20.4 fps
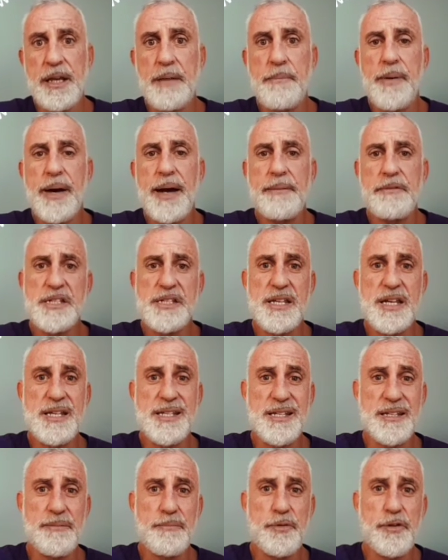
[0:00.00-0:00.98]
Now, the Bible
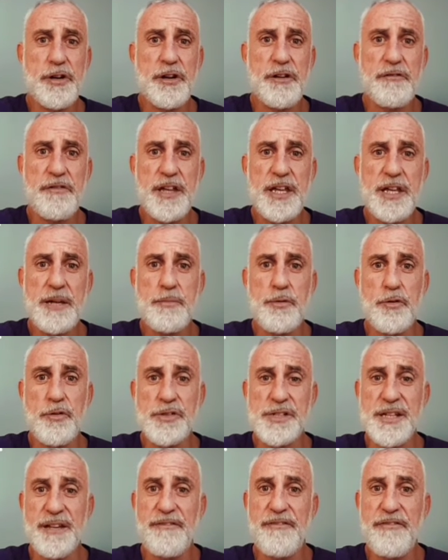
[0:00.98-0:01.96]
says in the book of
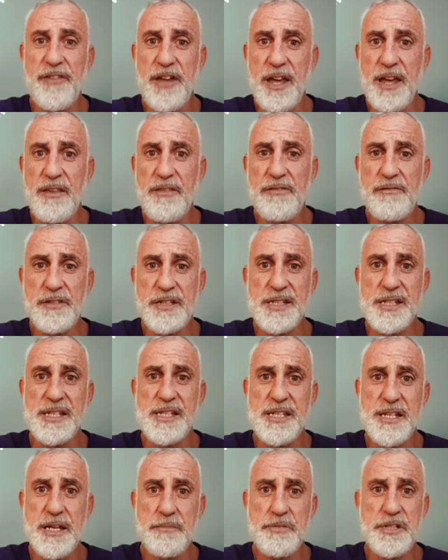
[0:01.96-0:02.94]
Hebrews that faith is
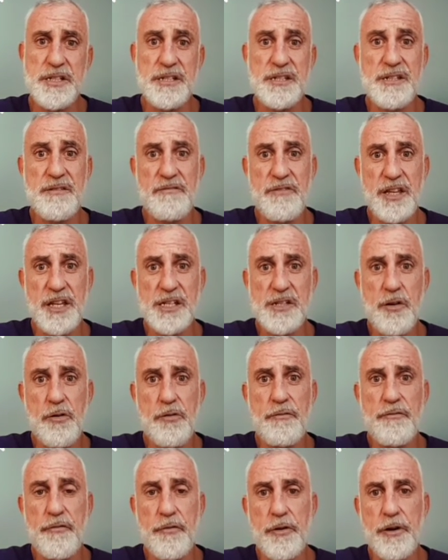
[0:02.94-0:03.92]
the substance of things
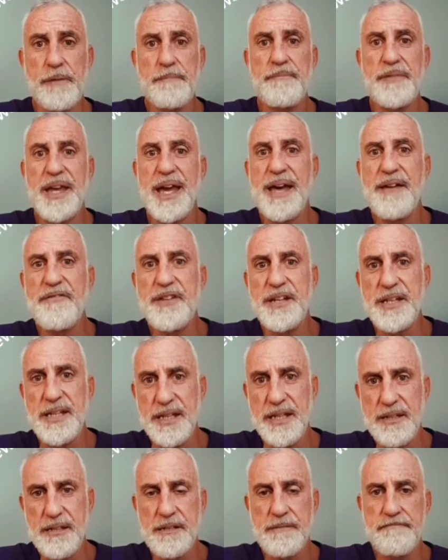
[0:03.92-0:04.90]
hoped for, the
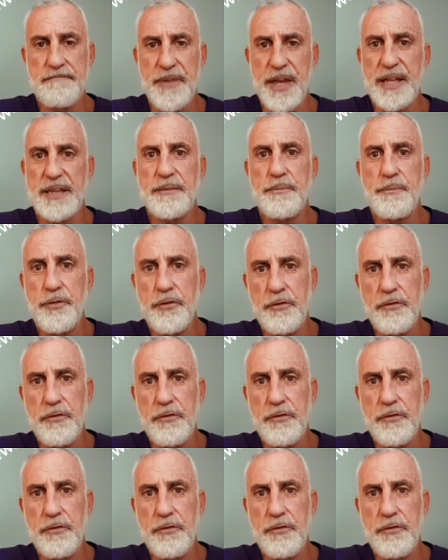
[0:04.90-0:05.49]
evidence, not the